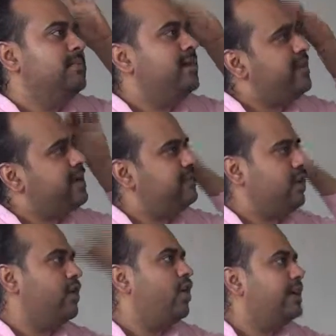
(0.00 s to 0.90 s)
but we have
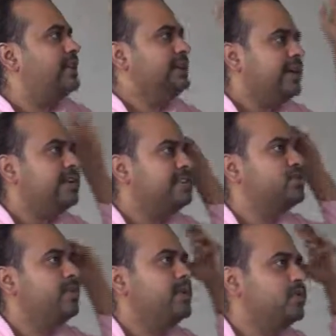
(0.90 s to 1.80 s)
forgotten that it is
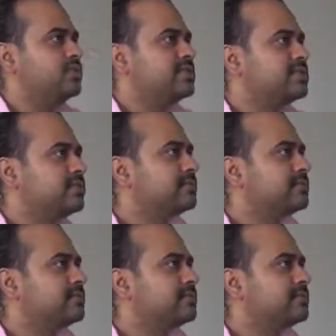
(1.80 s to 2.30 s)
to be used.